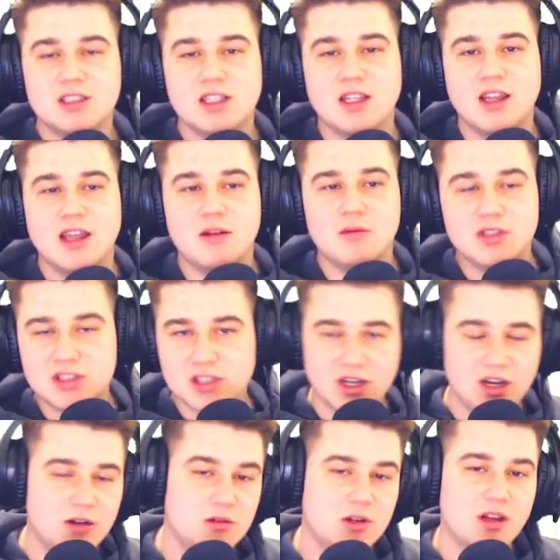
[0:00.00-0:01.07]
and then we
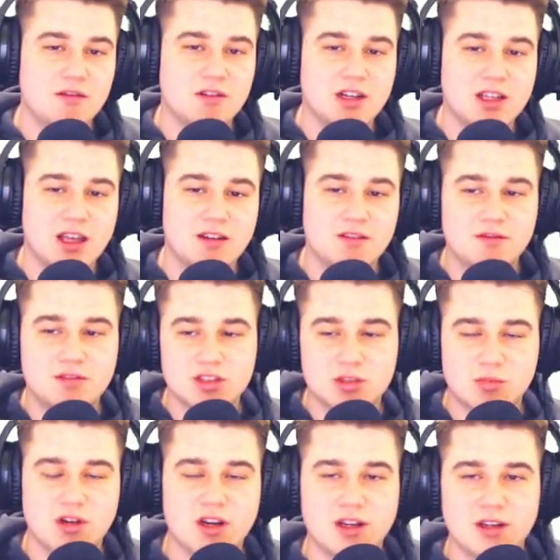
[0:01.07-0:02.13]
start all over again for
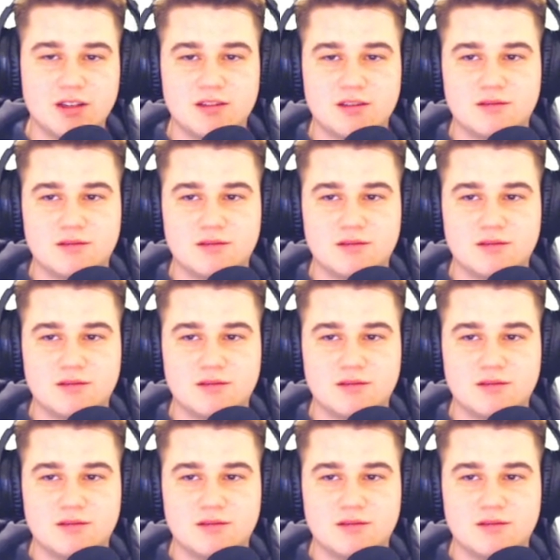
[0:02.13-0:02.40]
spring,